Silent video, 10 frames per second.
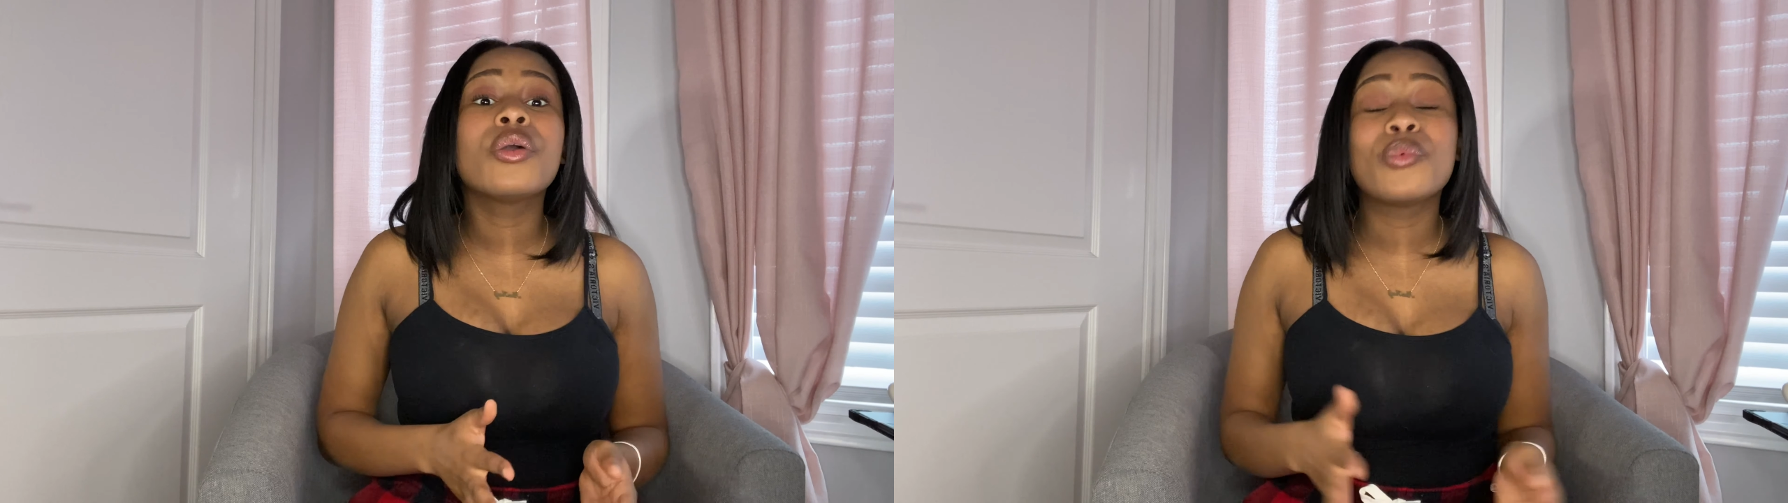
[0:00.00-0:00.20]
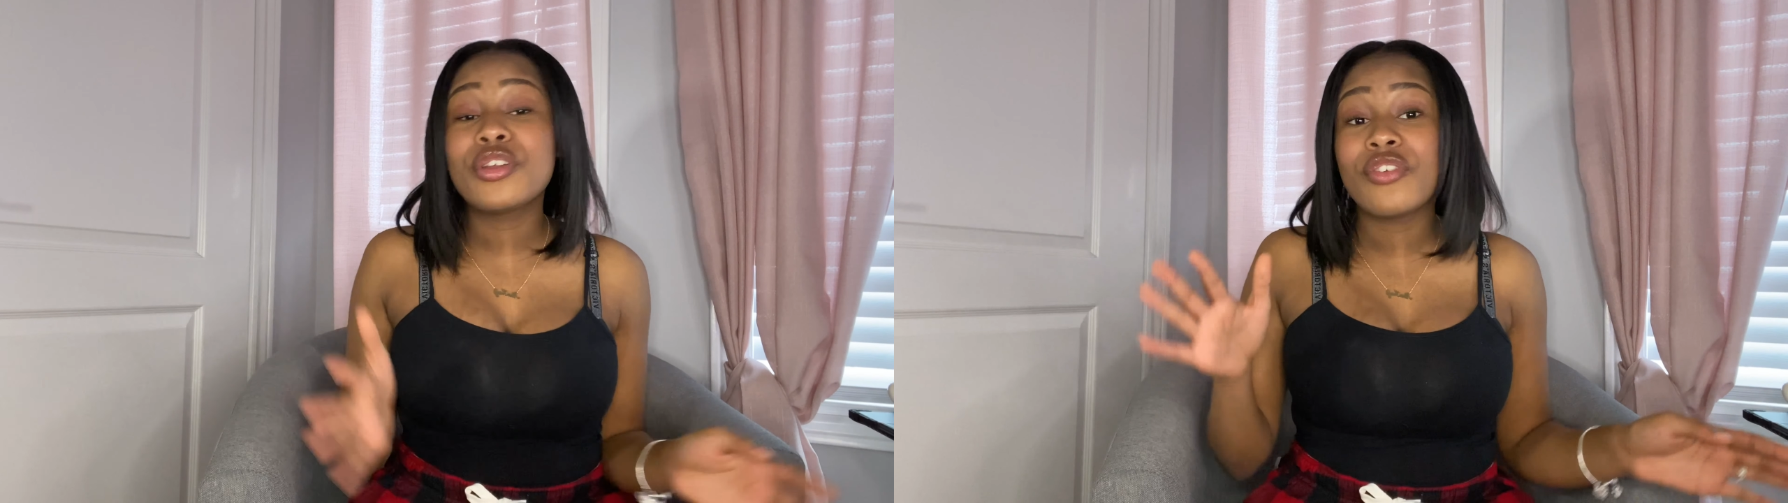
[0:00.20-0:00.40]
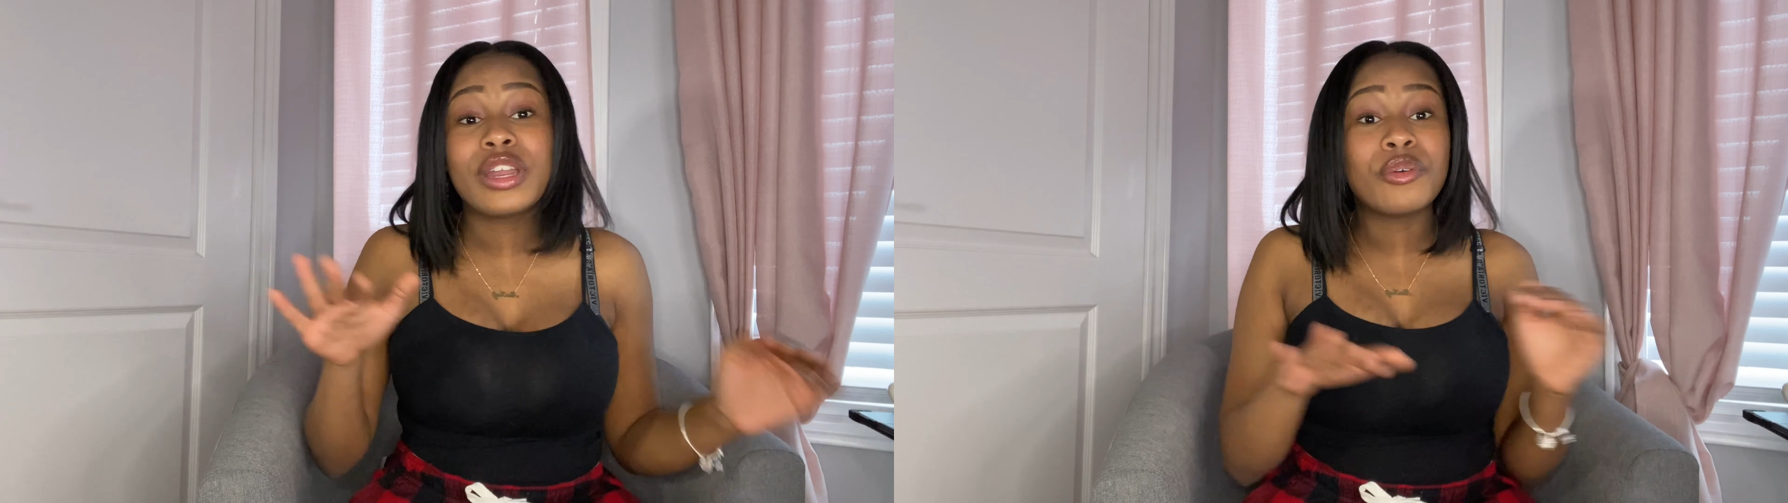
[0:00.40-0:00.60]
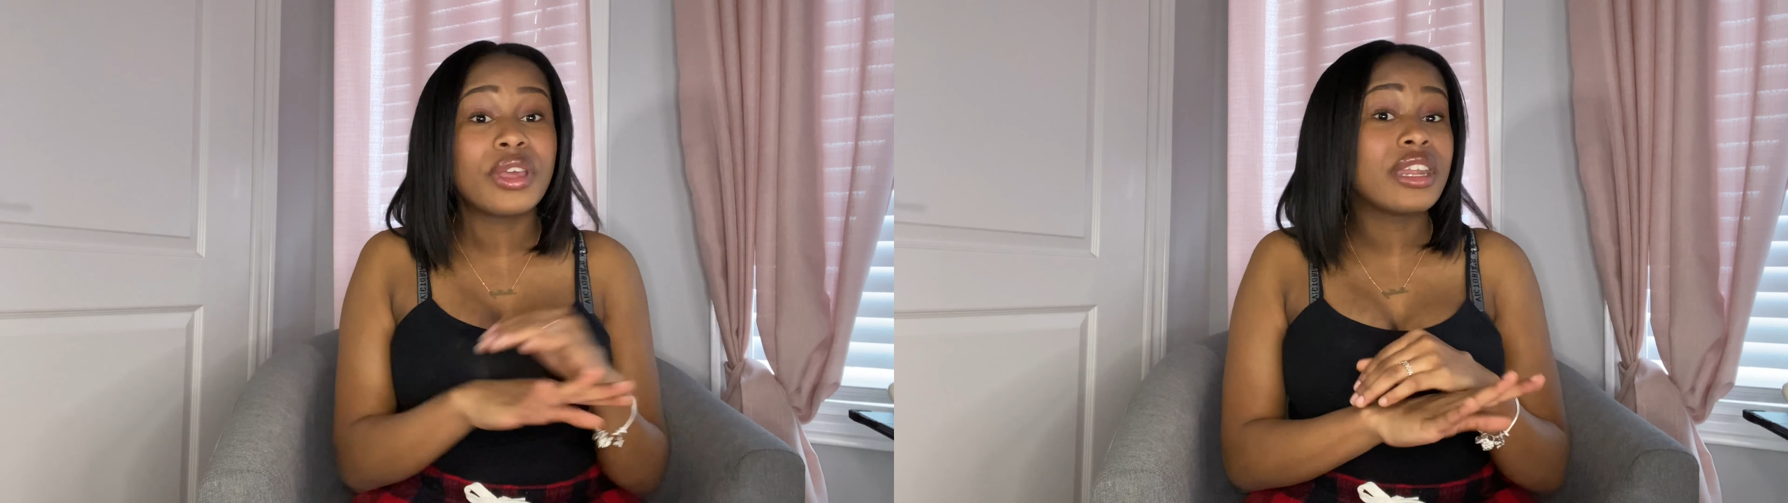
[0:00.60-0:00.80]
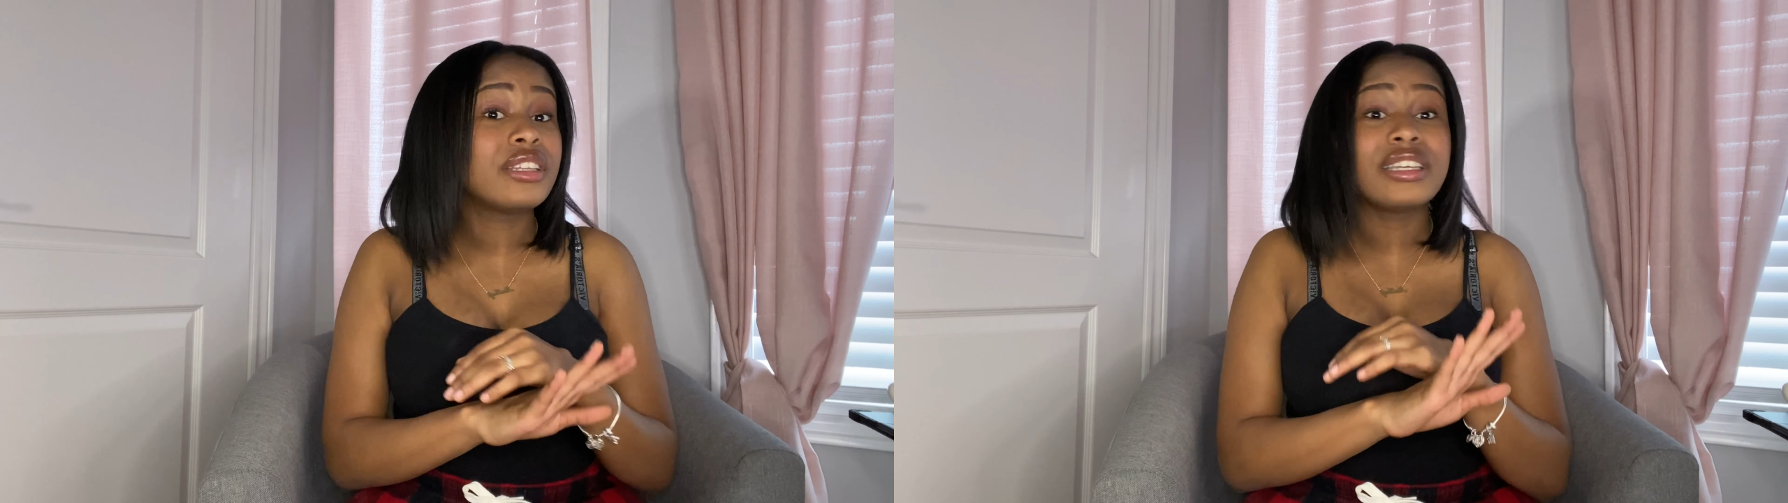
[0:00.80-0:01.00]
What if I don't
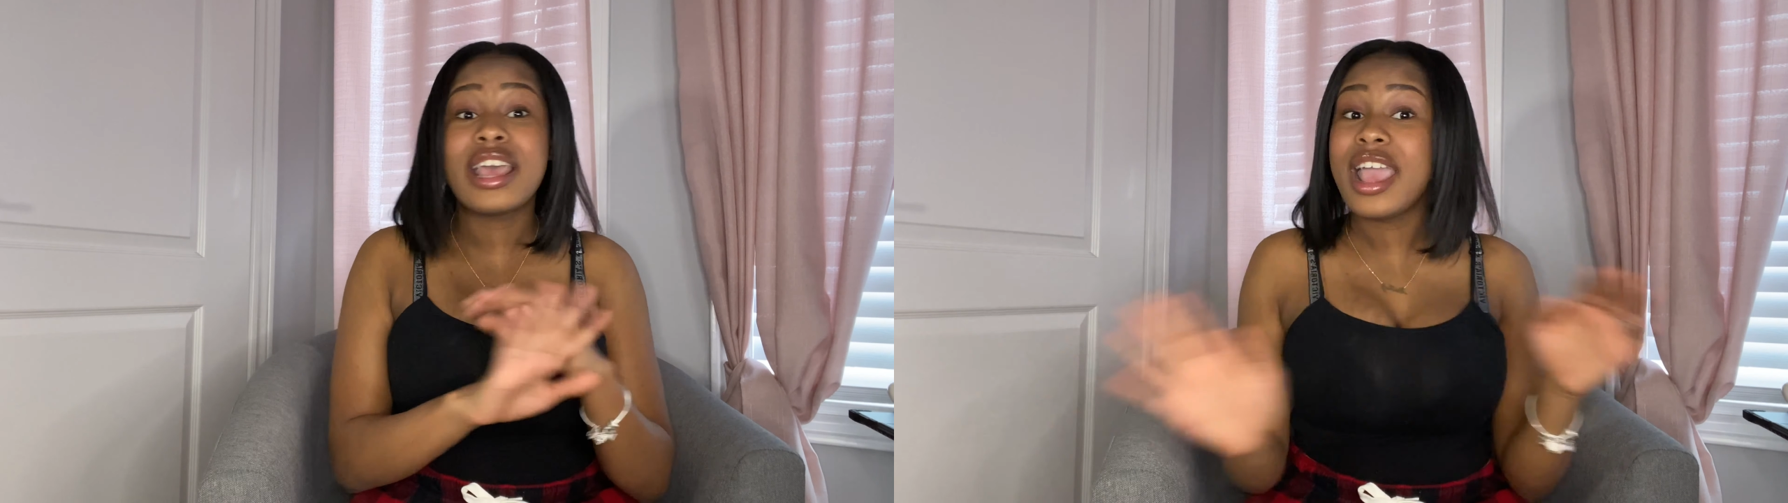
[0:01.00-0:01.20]
get into